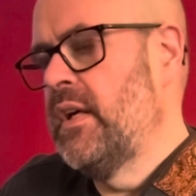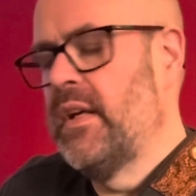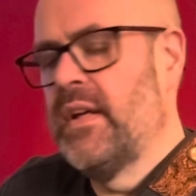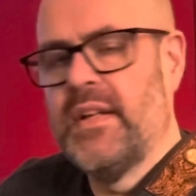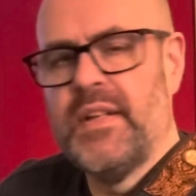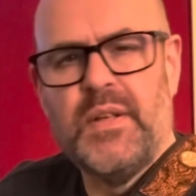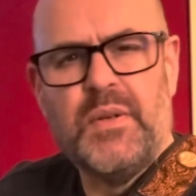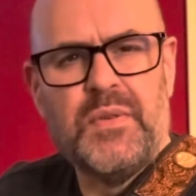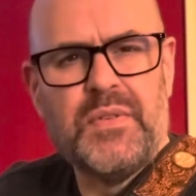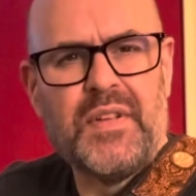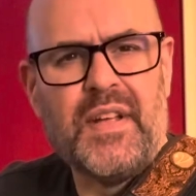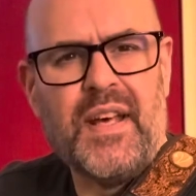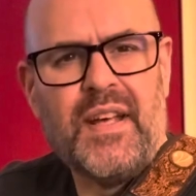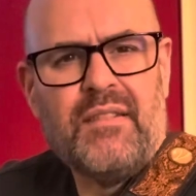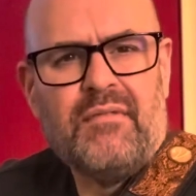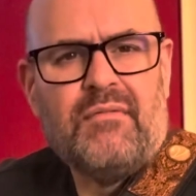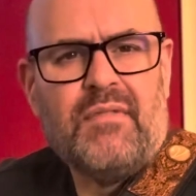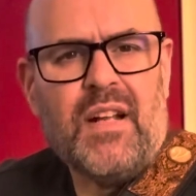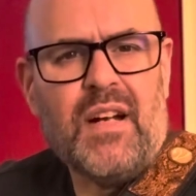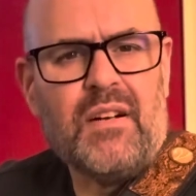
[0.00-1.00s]
use
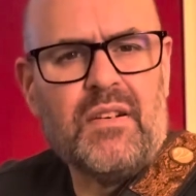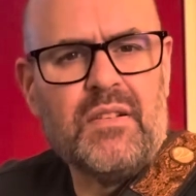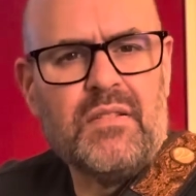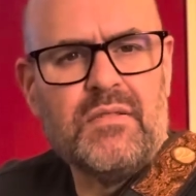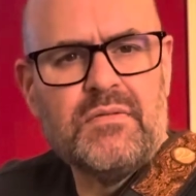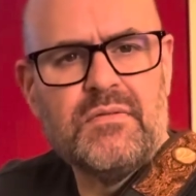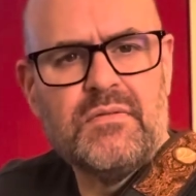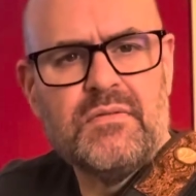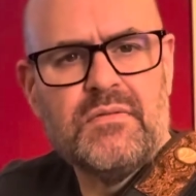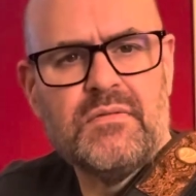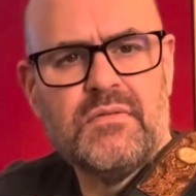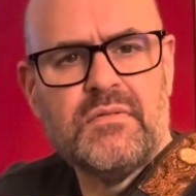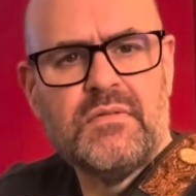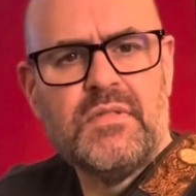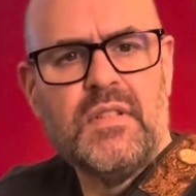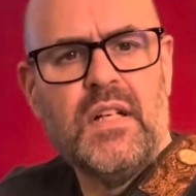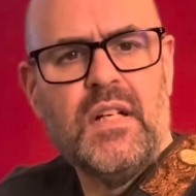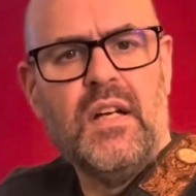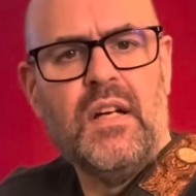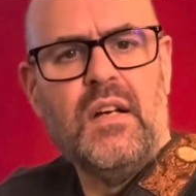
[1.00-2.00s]
that. I don't know,
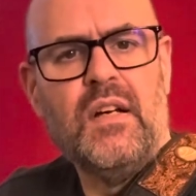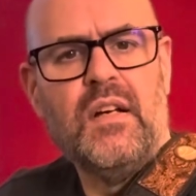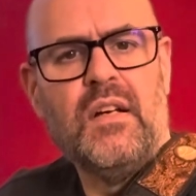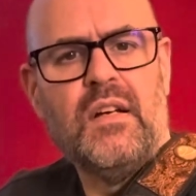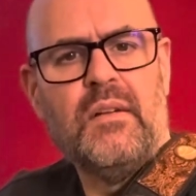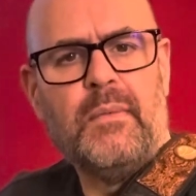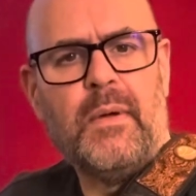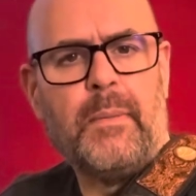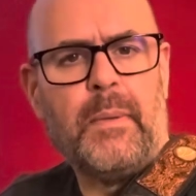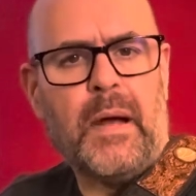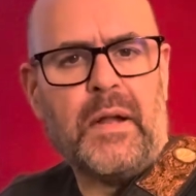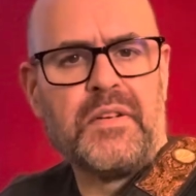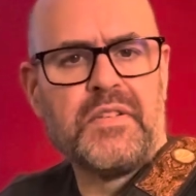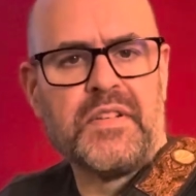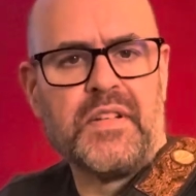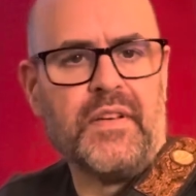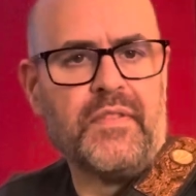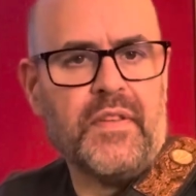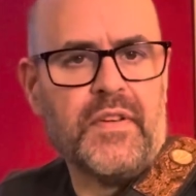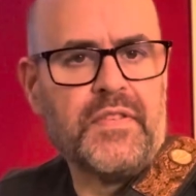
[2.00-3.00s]
maybe I'll just
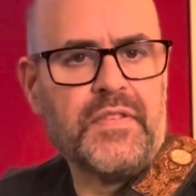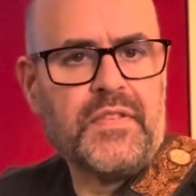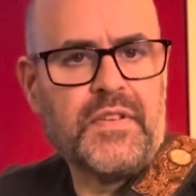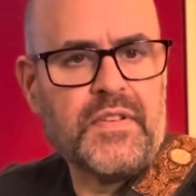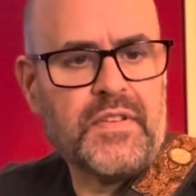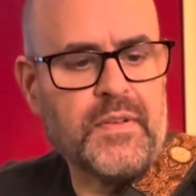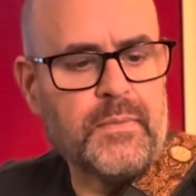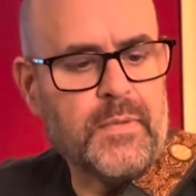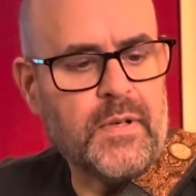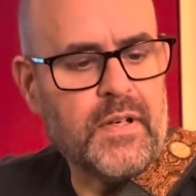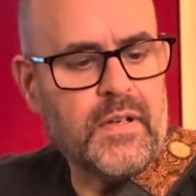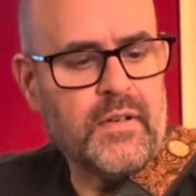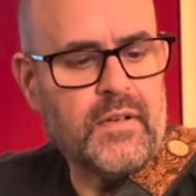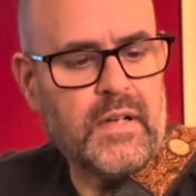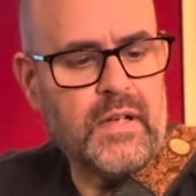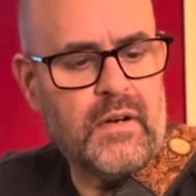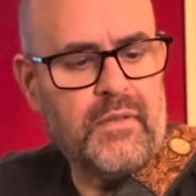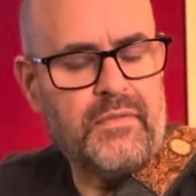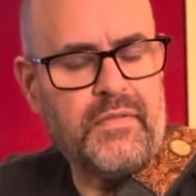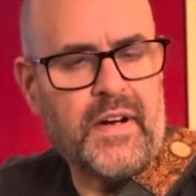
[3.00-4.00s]
give this to somebody.
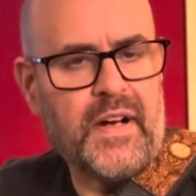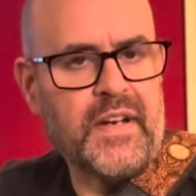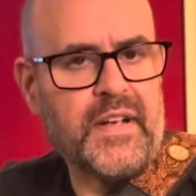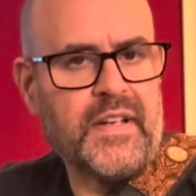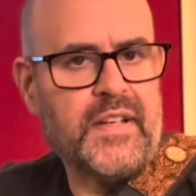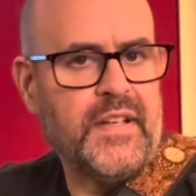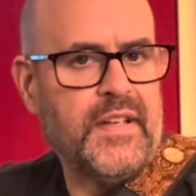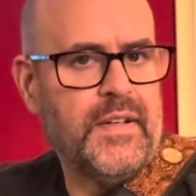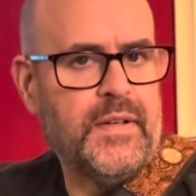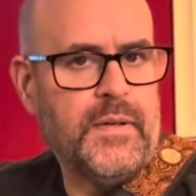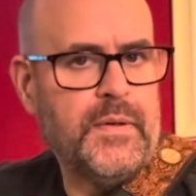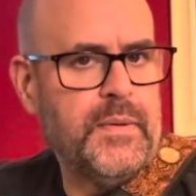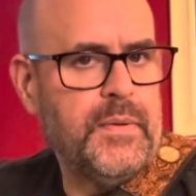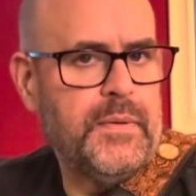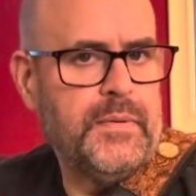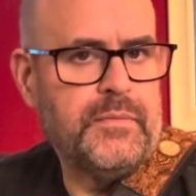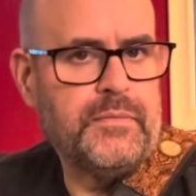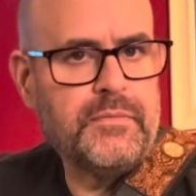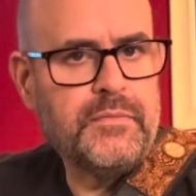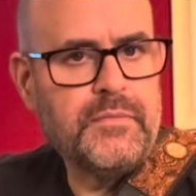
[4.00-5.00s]
I'll find a kid
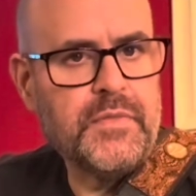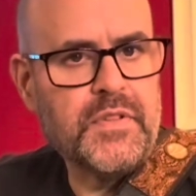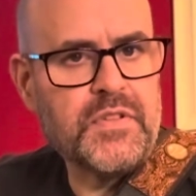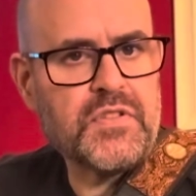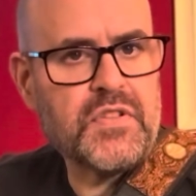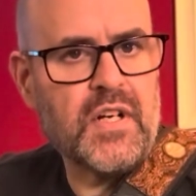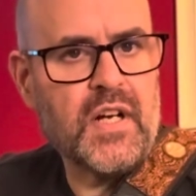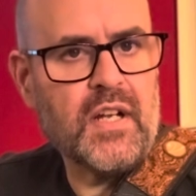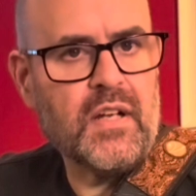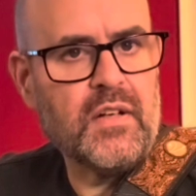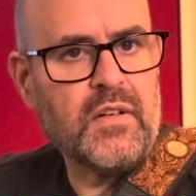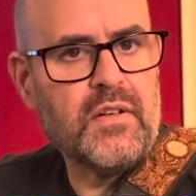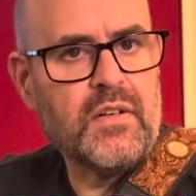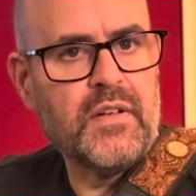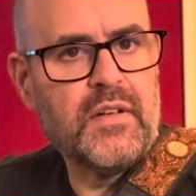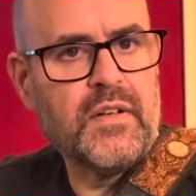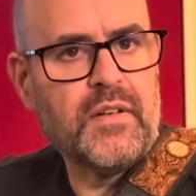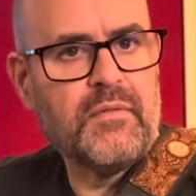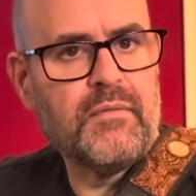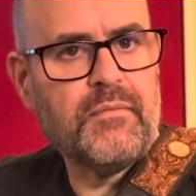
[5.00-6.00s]
who is trying to
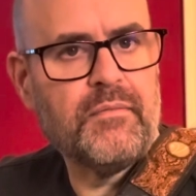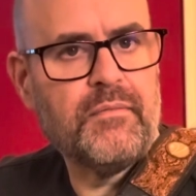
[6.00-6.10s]
learn and